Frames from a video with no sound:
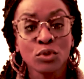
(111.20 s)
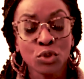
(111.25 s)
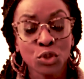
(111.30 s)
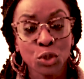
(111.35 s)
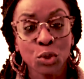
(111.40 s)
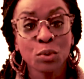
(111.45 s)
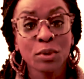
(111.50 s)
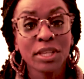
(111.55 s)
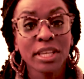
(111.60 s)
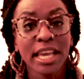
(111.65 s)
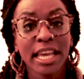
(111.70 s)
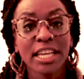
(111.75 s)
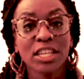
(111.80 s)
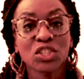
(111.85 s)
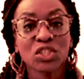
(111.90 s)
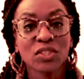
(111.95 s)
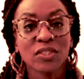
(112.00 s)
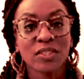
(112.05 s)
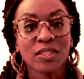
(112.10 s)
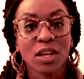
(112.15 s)
to engage
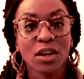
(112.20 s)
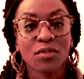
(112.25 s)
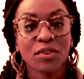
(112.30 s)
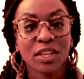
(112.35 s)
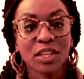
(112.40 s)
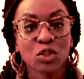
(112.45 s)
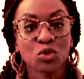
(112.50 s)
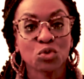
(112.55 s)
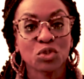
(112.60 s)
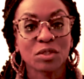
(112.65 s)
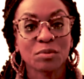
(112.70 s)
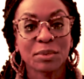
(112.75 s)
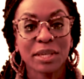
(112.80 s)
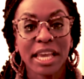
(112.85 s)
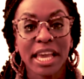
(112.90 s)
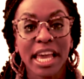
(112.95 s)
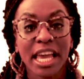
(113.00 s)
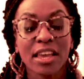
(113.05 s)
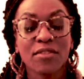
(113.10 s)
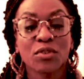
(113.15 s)
in self-injurious
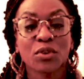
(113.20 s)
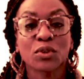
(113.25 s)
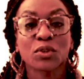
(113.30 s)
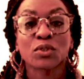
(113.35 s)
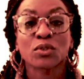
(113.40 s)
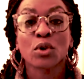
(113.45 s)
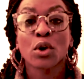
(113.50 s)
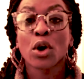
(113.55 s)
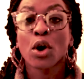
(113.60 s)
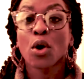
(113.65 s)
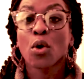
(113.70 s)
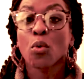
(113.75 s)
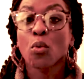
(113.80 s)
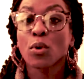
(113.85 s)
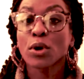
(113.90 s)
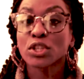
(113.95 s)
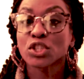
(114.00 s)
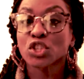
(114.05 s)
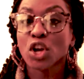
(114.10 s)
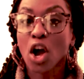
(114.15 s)
behaviors,
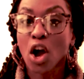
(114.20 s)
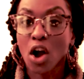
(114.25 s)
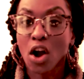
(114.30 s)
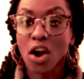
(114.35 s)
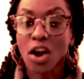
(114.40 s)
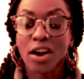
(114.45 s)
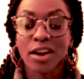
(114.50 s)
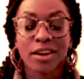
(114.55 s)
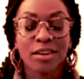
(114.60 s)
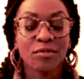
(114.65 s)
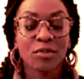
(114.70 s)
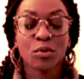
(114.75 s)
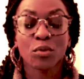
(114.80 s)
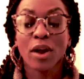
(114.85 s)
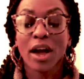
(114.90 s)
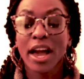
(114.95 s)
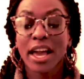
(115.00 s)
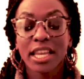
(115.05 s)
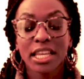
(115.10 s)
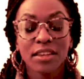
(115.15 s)
which are a
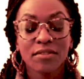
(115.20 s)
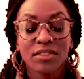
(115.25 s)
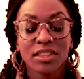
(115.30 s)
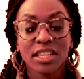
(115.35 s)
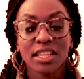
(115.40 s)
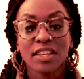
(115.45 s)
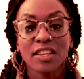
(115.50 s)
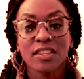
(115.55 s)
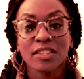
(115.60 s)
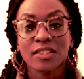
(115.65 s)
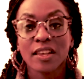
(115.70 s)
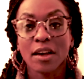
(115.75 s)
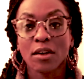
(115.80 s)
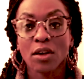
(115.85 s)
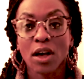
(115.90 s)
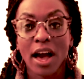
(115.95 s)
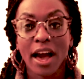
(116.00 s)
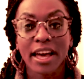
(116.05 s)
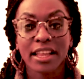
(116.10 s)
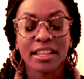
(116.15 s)
variety of things. I'll
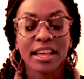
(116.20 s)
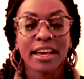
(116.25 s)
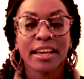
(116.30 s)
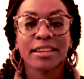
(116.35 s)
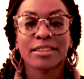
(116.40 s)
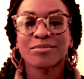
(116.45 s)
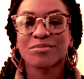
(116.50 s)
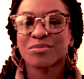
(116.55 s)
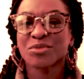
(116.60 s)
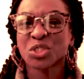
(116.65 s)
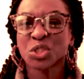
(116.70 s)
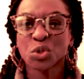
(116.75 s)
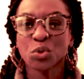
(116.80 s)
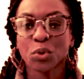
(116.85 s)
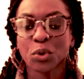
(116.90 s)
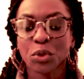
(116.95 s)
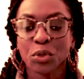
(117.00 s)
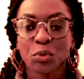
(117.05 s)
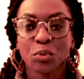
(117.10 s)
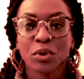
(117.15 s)
highlight two
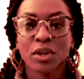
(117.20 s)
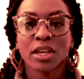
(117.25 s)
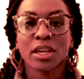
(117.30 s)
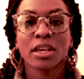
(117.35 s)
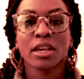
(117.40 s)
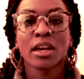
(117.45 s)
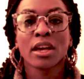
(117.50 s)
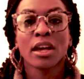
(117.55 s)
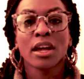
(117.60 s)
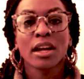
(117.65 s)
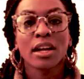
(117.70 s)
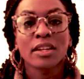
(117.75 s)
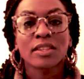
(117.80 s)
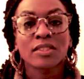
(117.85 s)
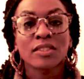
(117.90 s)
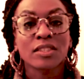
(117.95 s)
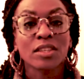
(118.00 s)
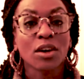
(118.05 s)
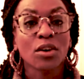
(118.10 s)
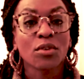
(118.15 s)
or three.
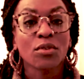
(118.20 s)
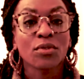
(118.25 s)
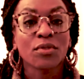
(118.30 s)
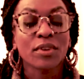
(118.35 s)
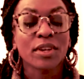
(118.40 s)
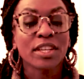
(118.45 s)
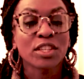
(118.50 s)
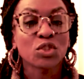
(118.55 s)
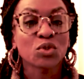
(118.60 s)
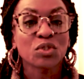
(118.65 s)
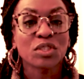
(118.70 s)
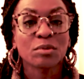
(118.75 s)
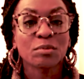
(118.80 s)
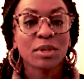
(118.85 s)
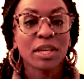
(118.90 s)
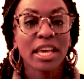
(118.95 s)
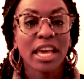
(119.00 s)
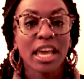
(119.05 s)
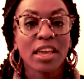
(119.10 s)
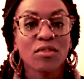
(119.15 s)
Self-injurious
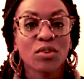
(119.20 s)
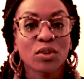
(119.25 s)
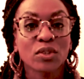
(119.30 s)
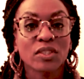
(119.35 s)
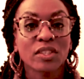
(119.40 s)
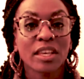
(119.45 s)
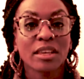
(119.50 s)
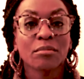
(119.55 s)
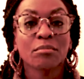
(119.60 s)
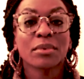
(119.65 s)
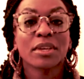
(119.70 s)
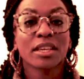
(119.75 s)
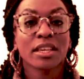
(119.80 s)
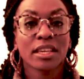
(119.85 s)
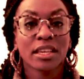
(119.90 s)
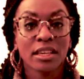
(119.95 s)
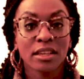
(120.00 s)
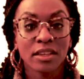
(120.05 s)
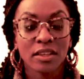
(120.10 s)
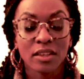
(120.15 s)
behaviors can
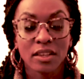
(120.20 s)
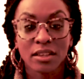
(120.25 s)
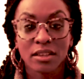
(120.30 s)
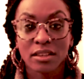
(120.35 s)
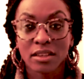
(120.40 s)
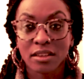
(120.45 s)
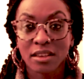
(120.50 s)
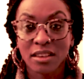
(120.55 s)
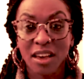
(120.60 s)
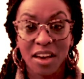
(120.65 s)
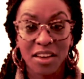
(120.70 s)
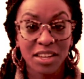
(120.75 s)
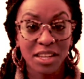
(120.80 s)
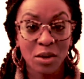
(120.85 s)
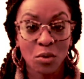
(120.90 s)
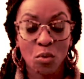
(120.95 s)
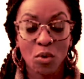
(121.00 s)
be cutting